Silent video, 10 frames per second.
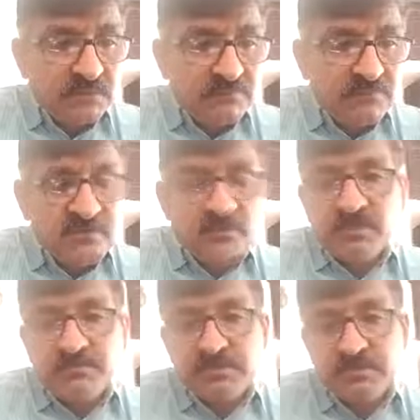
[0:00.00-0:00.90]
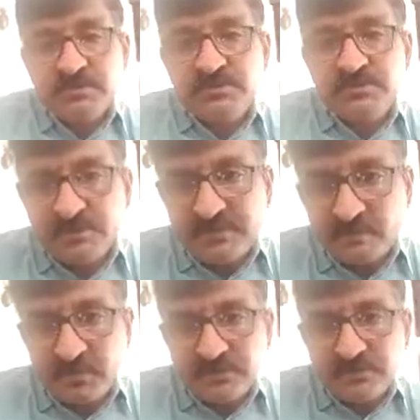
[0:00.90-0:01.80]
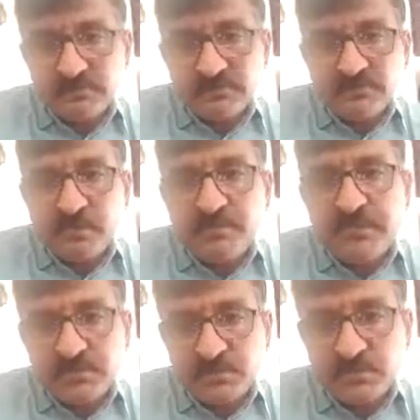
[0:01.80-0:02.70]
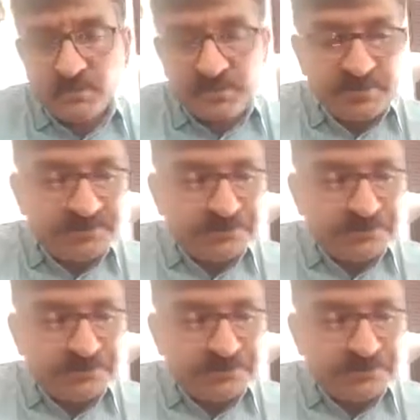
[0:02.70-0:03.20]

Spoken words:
When you talk about histopathology or microscopy,